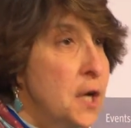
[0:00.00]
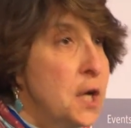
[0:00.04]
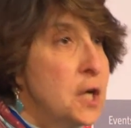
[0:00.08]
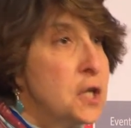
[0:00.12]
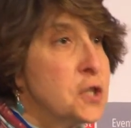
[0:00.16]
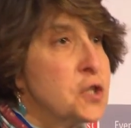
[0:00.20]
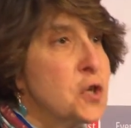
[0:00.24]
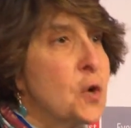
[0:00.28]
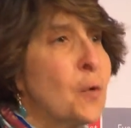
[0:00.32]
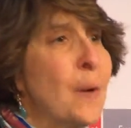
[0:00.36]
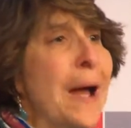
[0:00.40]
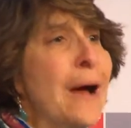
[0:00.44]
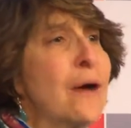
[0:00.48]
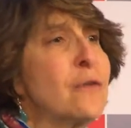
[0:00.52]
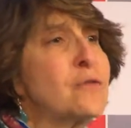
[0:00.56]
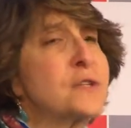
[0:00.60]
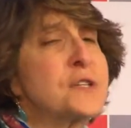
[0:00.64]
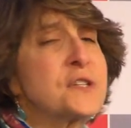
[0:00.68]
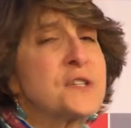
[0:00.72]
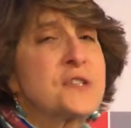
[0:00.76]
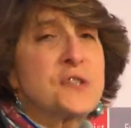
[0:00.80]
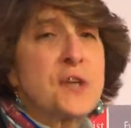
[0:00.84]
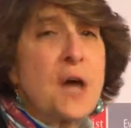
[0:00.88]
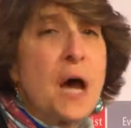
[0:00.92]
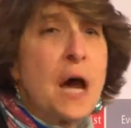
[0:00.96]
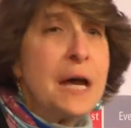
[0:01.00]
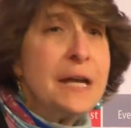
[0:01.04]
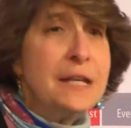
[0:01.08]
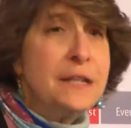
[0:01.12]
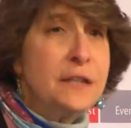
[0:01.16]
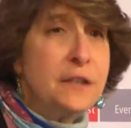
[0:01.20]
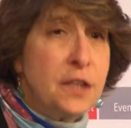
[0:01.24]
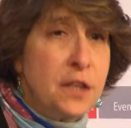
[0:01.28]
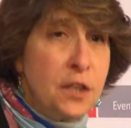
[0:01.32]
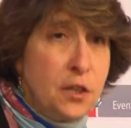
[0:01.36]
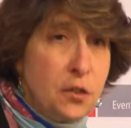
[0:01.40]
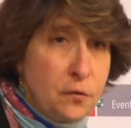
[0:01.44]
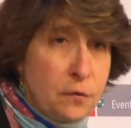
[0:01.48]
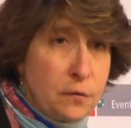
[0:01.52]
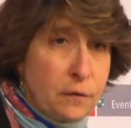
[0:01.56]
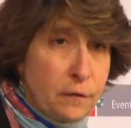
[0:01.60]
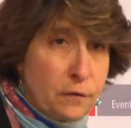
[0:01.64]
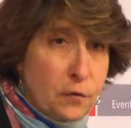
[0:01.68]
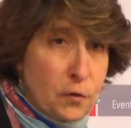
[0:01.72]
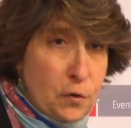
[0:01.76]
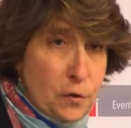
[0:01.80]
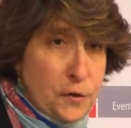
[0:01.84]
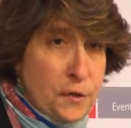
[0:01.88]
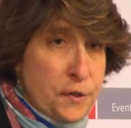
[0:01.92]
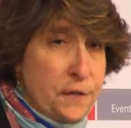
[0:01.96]
So outside the
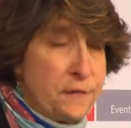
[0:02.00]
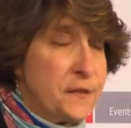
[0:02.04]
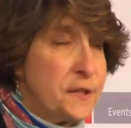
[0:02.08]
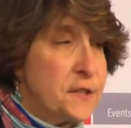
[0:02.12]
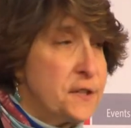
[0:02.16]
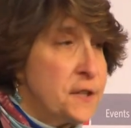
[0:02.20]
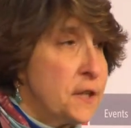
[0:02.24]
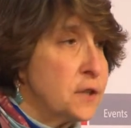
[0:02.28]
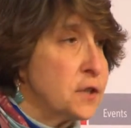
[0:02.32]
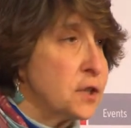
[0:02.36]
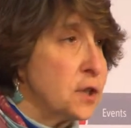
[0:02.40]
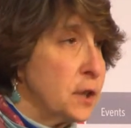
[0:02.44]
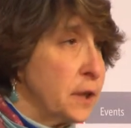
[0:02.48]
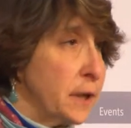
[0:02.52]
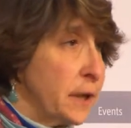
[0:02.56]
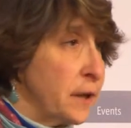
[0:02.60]
universe of essential